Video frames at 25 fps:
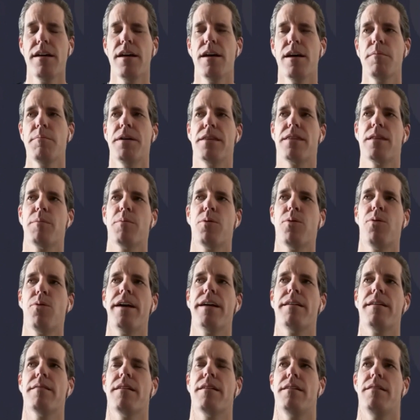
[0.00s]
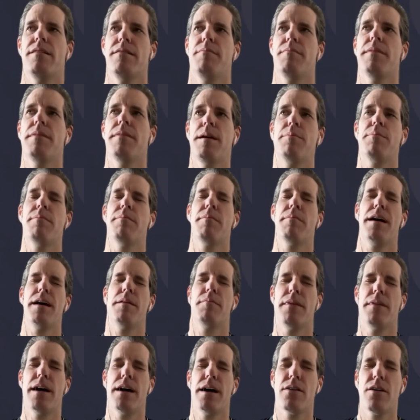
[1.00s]
But the point, my my
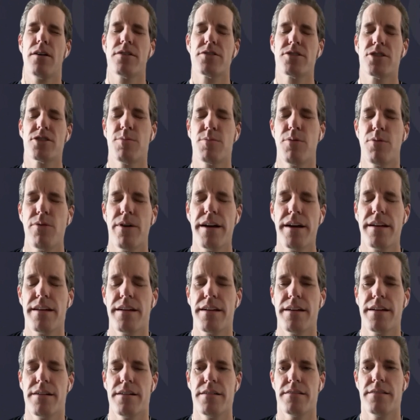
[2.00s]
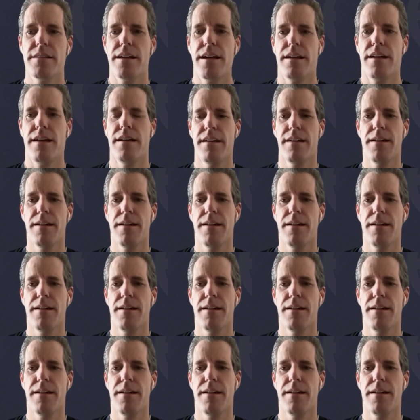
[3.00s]
my larger point here is that